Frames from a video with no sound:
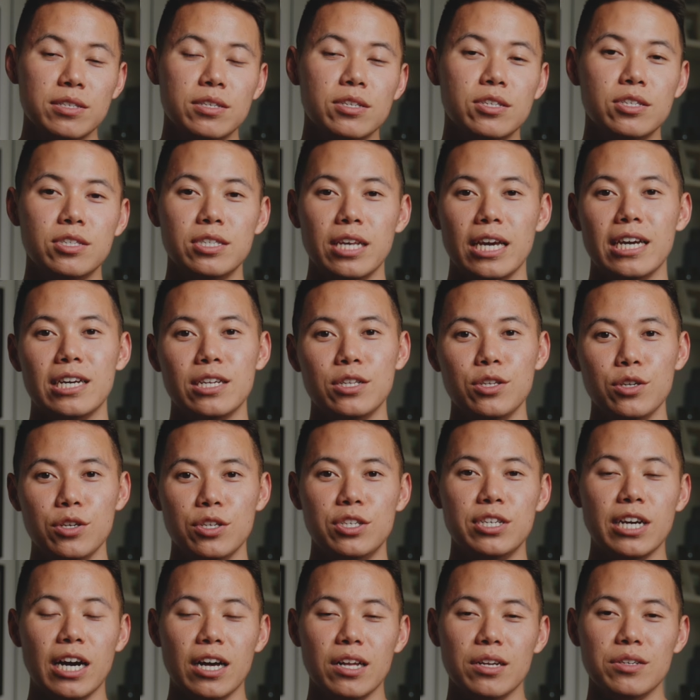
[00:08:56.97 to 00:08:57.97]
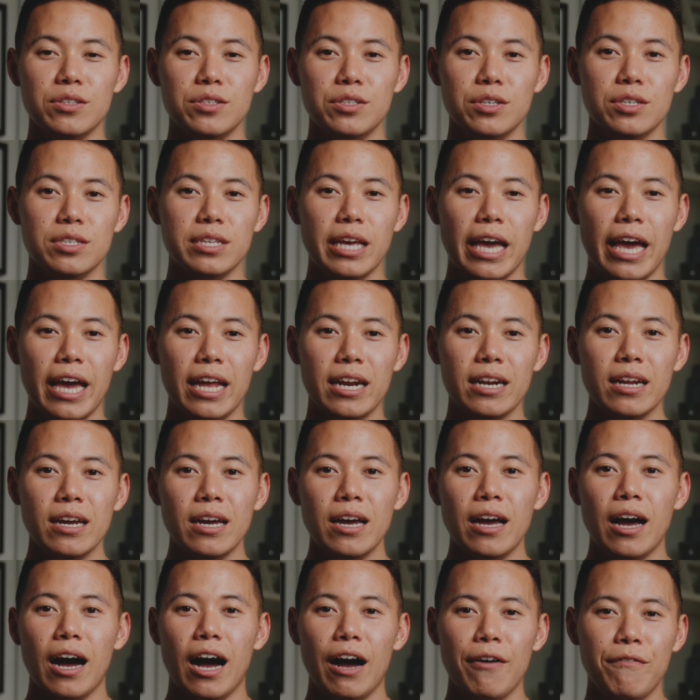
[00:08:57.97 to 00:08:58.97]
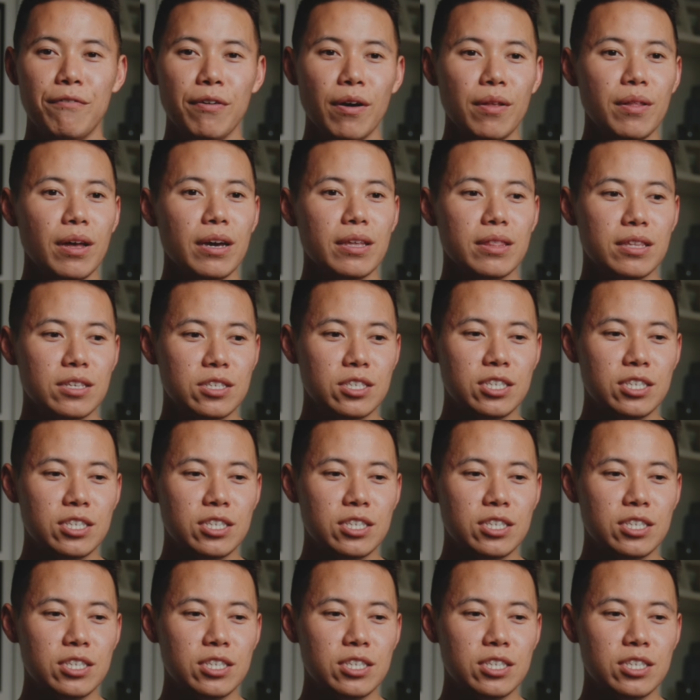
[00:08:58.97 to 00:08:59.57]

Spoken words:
to seek new challenges, and I felt like this